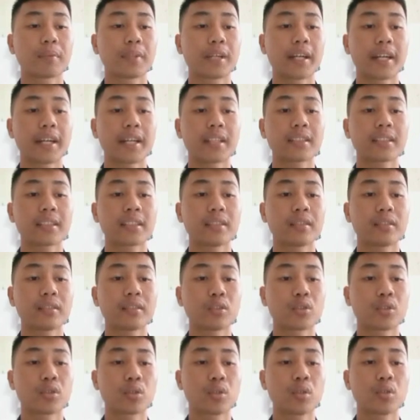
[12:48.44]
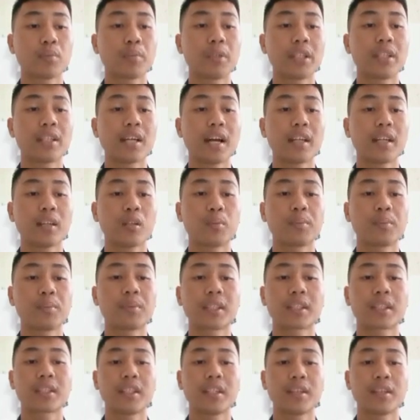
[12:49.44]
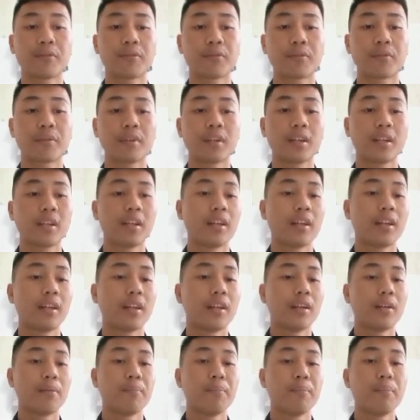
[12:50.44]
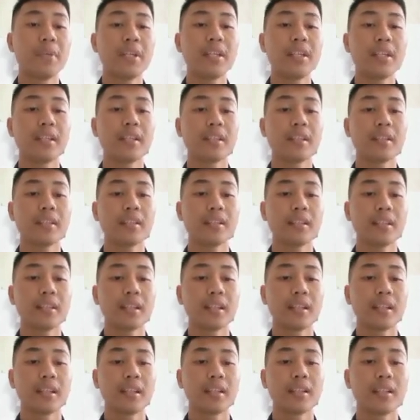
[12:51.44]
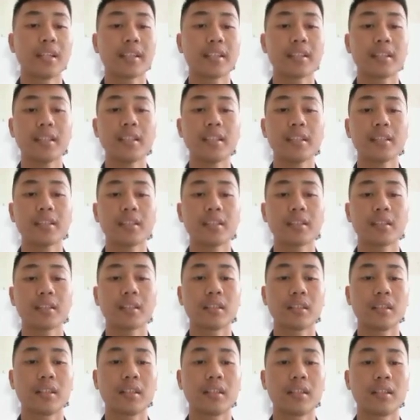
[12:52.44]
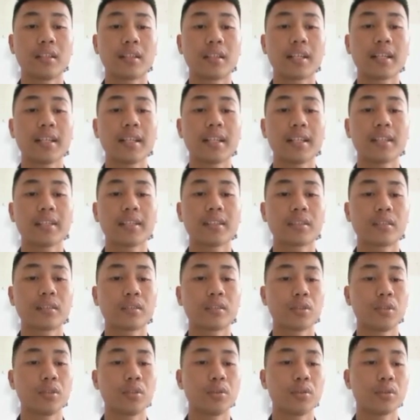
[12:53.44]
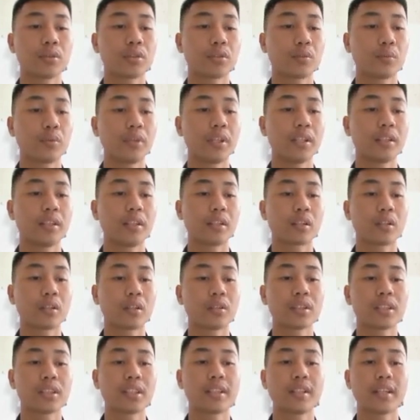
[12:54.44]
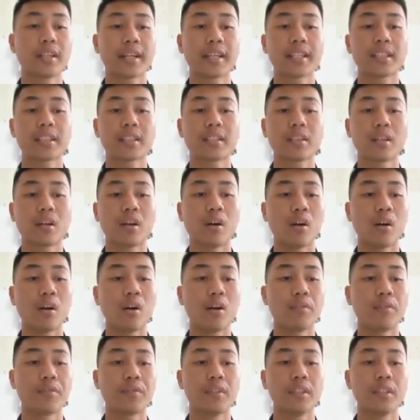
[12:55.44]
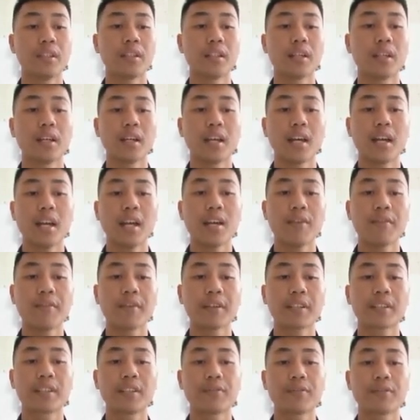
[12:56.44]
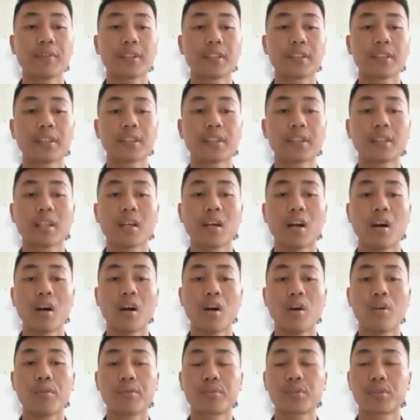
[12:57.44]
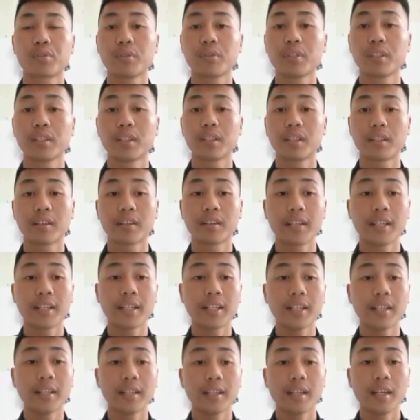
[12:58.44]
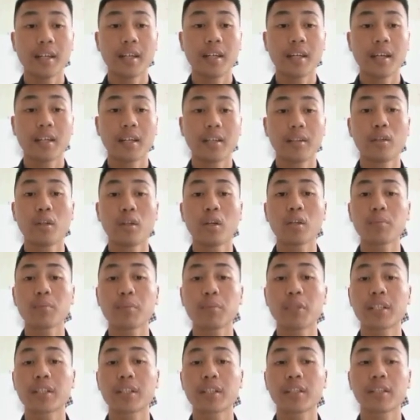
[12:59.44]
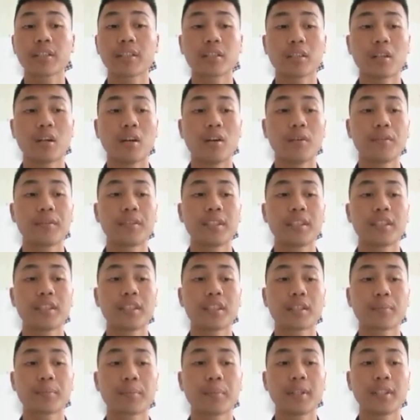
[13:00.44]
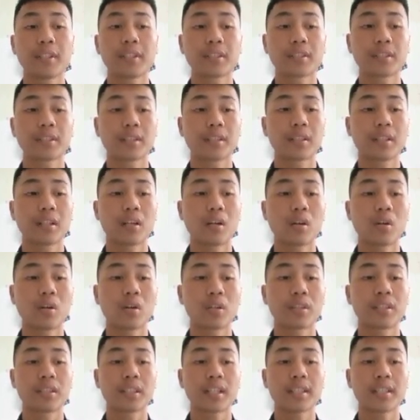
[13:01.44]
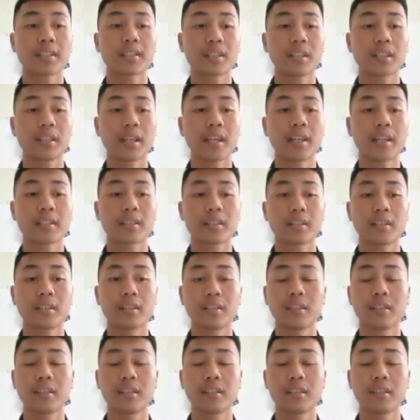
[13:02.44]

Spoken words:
creation should be done objective, meaning that is released used with consideration of the effectiveness of student learning, not because of teacher pleasure or just as